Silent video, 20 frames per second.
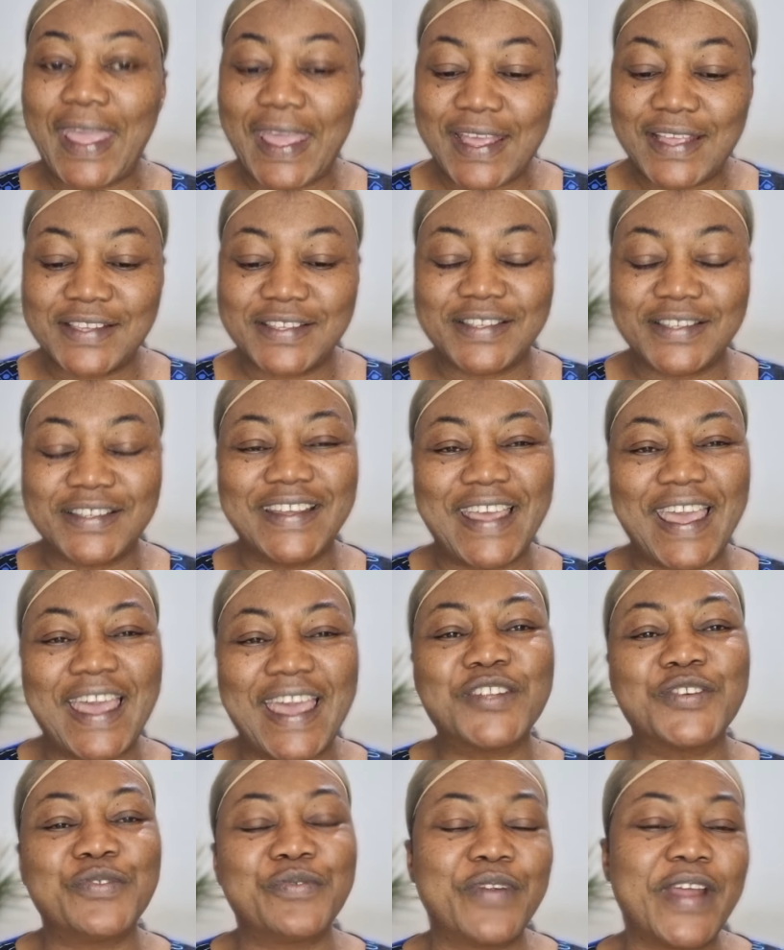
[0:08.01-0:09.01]
is
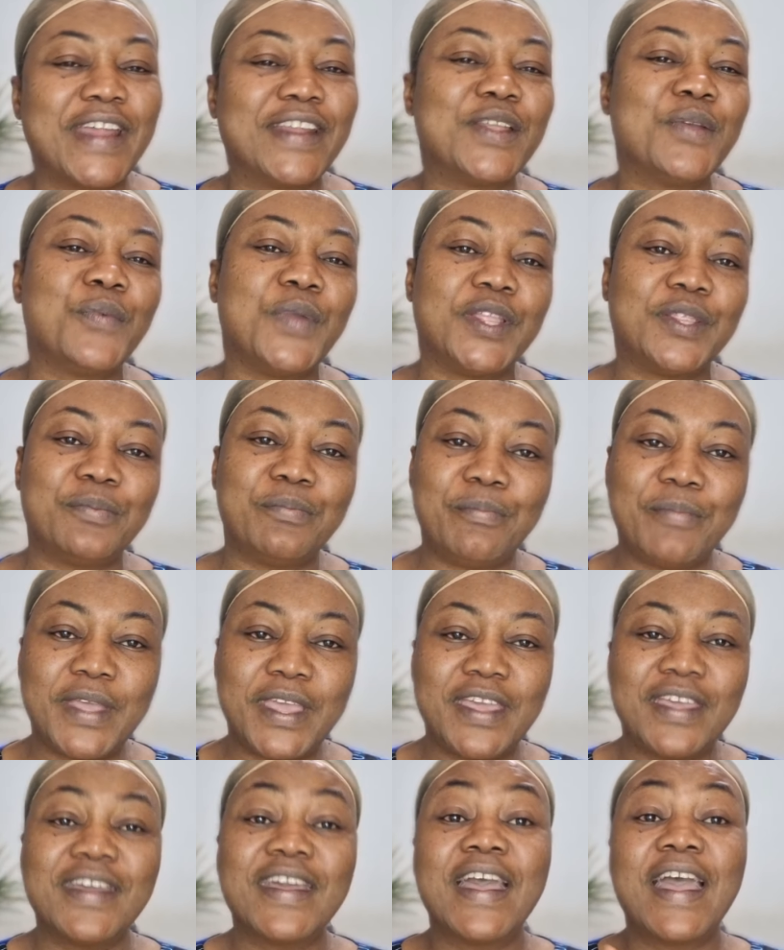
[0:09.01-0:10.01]
get ready with
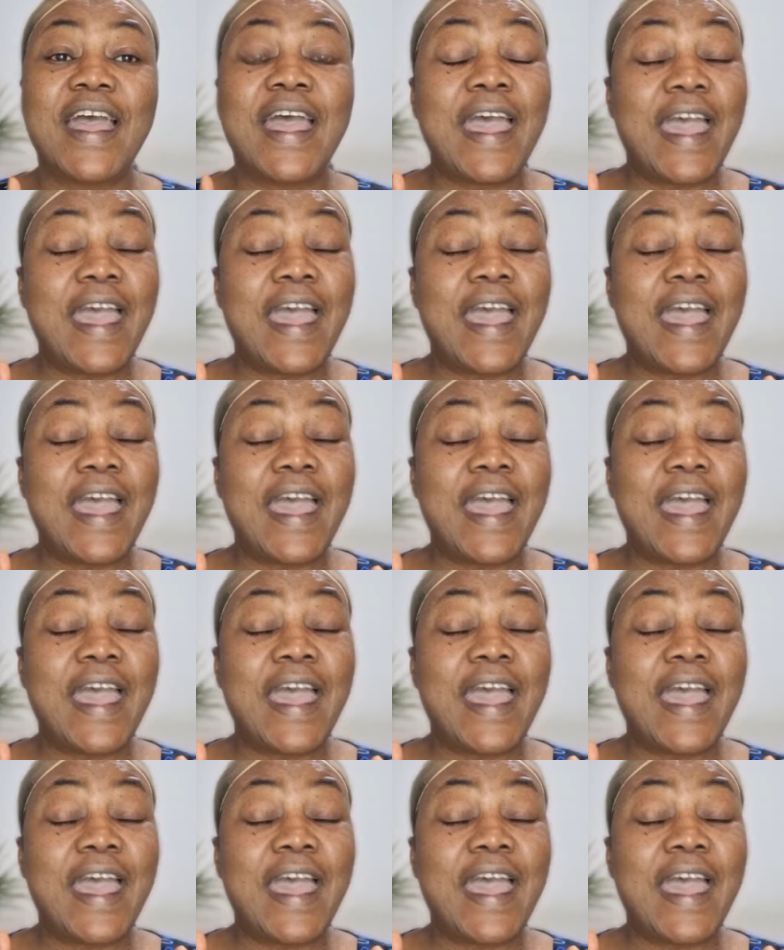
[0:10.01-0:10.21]
me